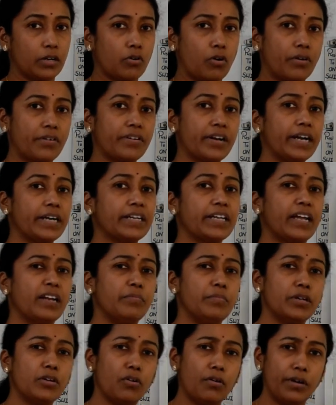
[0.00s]
Contract
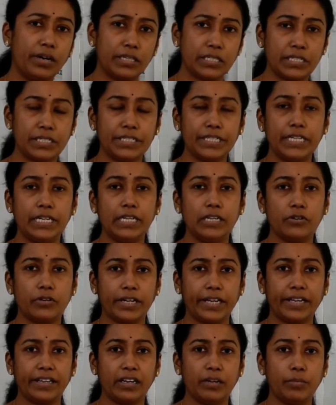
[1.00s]
can be called as a deed
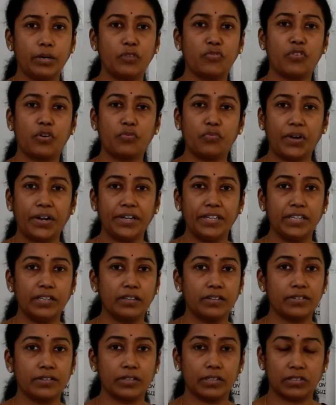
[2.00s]
or agreement for 1
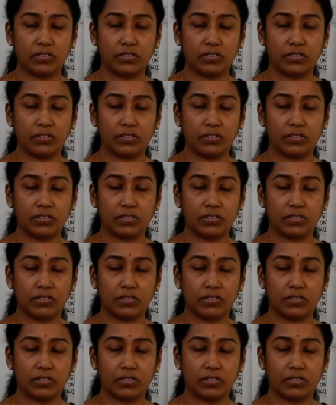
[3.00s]
year,